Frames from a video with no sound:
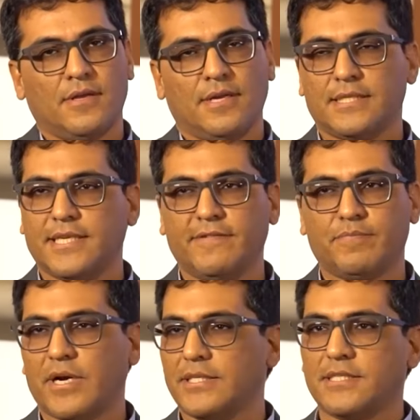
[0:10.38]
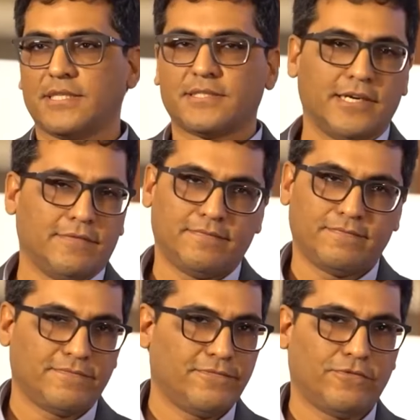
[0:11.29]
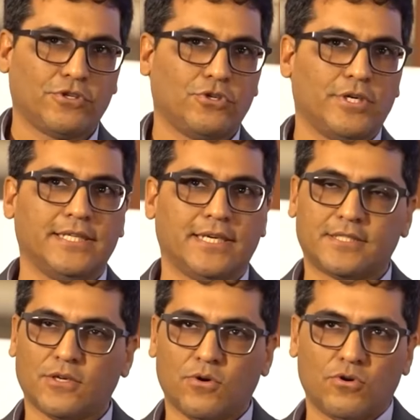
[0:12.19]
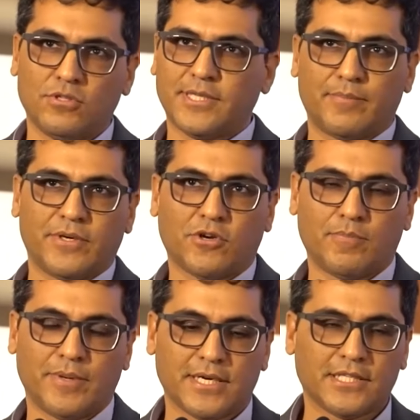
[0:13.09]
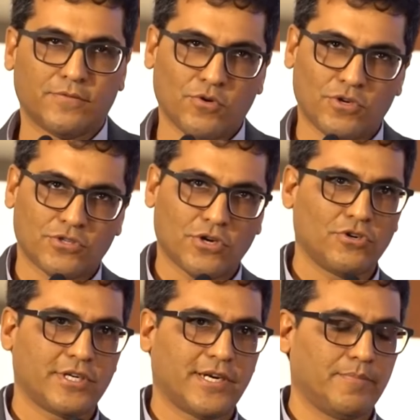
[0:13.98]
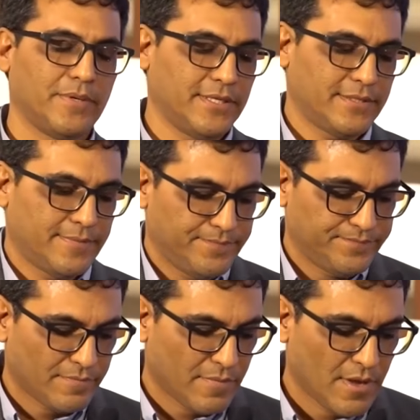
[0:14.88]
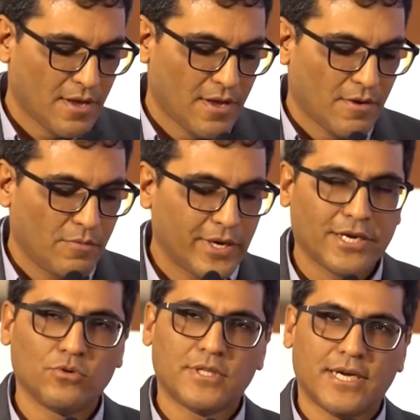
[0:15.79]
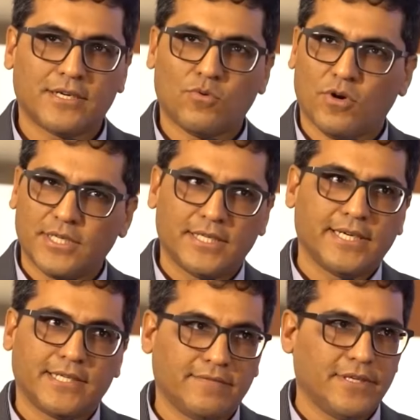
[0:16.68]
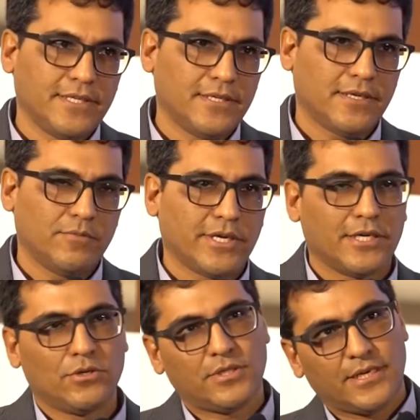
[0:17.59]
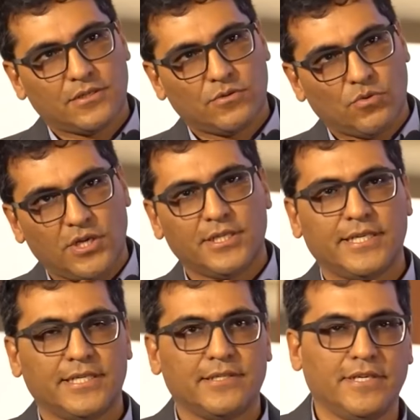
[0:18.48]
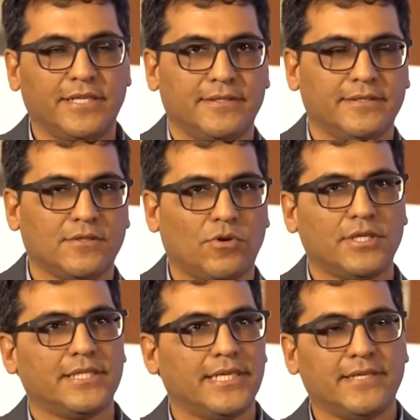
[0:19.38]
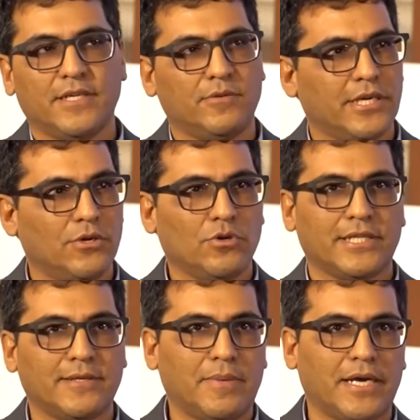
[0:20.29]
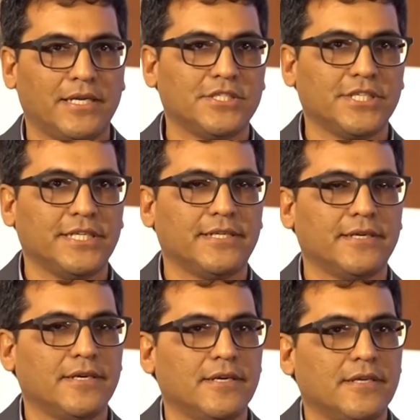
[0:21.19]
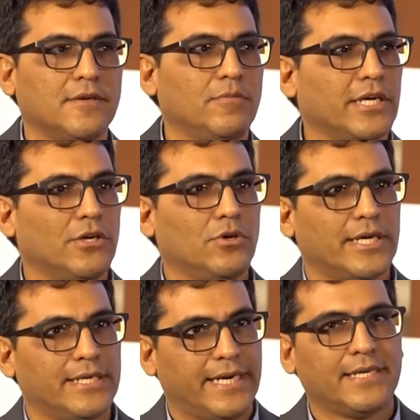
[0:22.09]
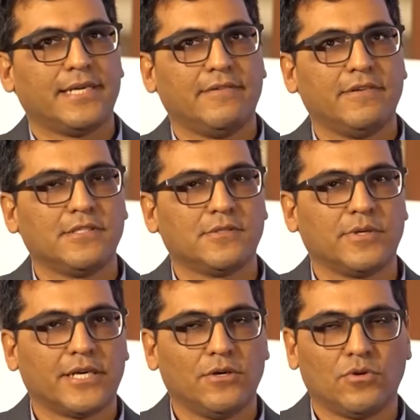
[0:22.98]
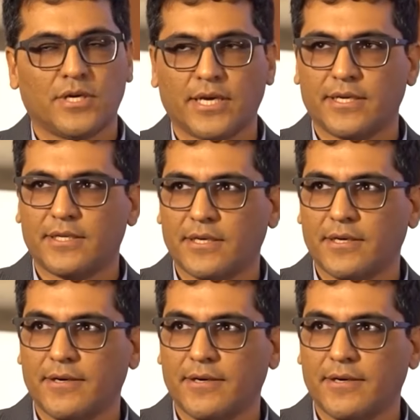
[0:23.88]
Let's leave prices aside for today. That's a whole separate topic. Let's focus on good companies. We can do that quantitatively, we can do that qualitatively. Quantitatively, we can look at the balance sheet, we can look at debt levels, we can look at